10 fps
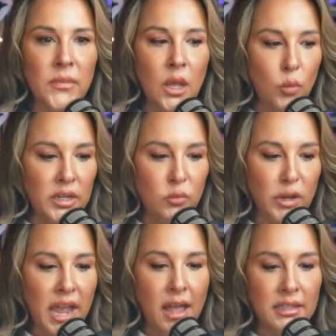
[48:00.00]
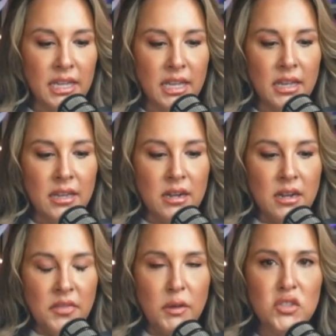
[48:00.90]
when in reality,
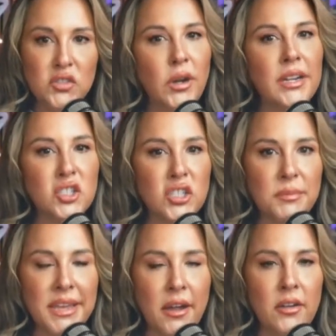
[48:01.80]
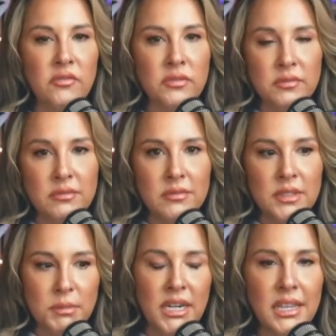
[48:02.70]
they were just trying to cheat me out of
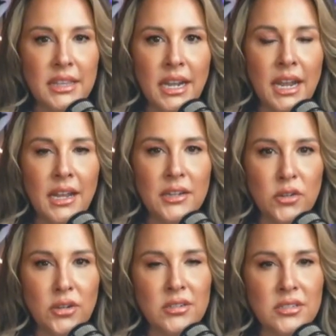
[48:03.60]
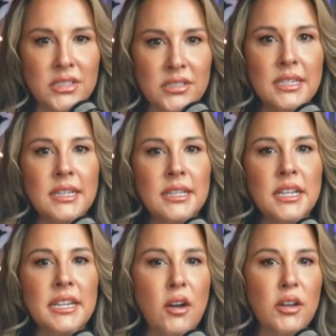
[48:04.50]
the money that I had earned.
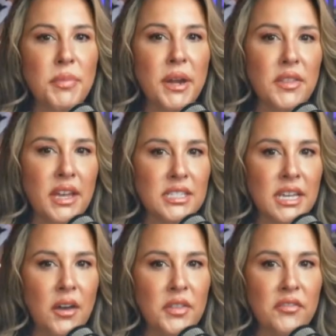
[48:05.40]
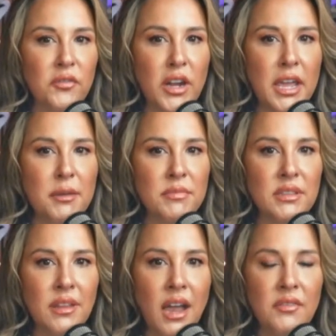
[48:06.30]
Now, compare that to how they frame
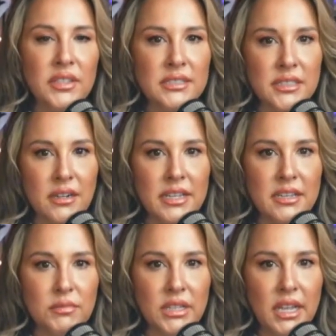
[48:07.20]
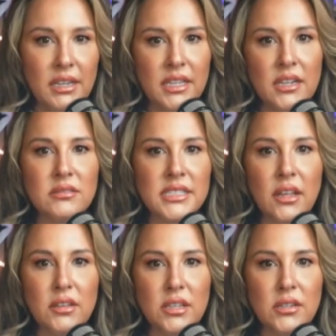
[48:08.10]
Lively's CRD complaint. They don't
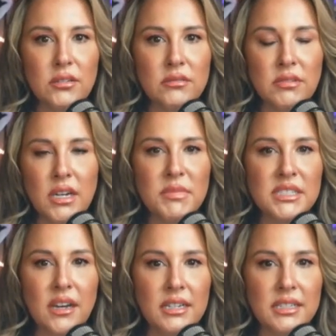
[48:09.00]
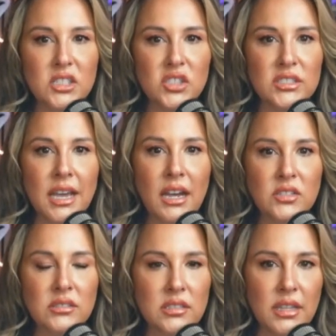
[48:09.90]
tell you what misconduct she's
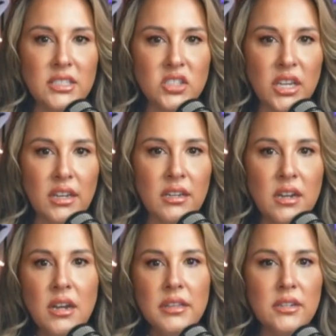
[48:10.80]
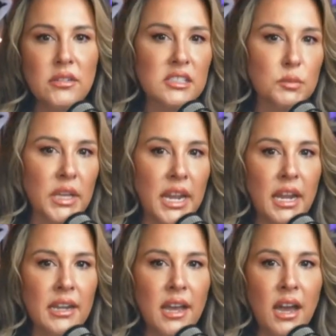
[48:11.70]
actually alleging. They don't
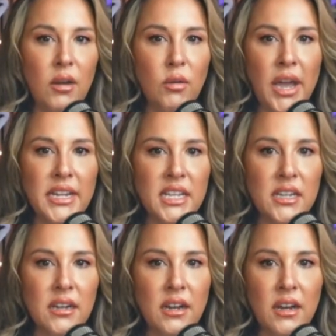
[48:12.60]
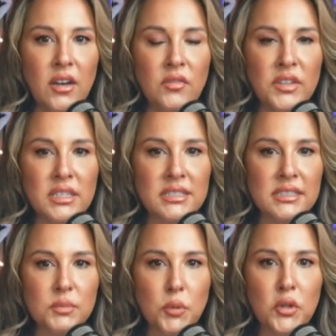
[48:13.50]
explain how any of this
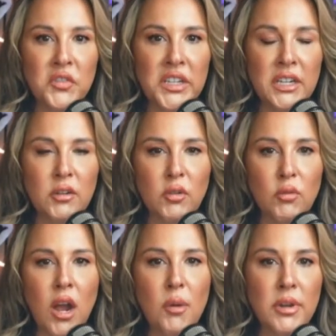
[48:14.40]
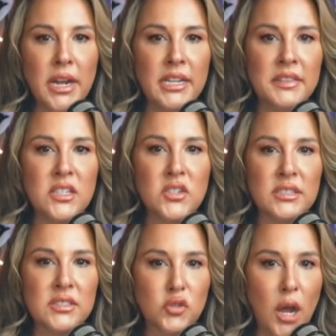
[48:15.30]
is proven or corroborated. They
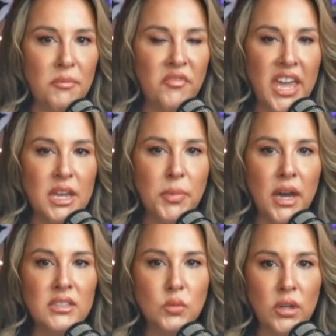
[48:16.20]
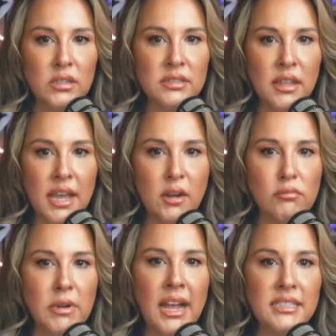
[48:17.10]
just drop vague buzzwords like
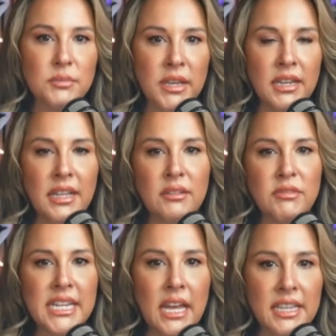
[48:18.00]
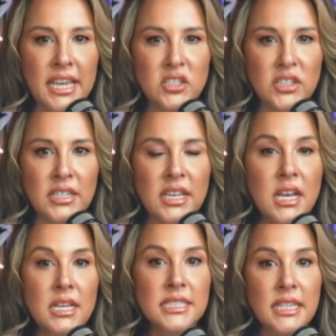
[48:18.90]
harassment and retaliation
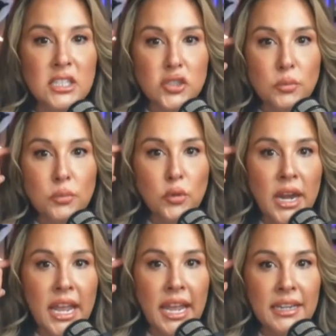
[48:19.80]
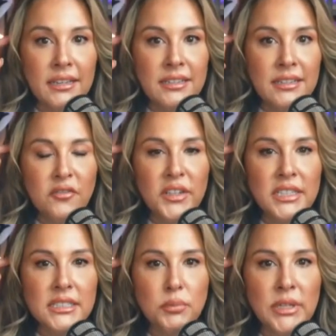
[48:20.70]
to let your brain fill
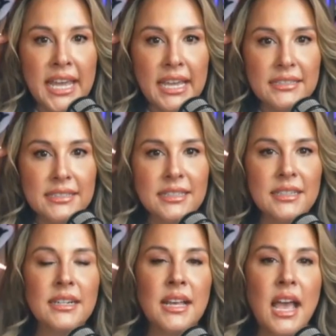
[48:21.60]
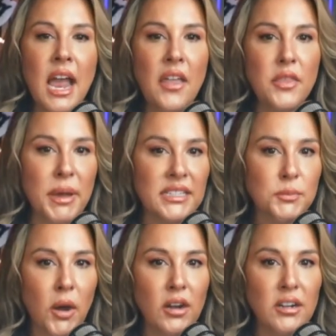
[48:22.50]
in the blanks. And the best
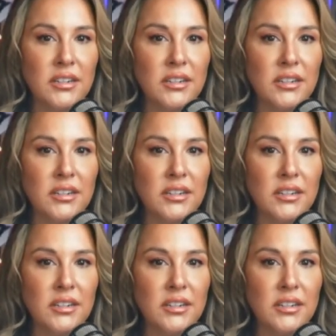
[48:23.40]
part,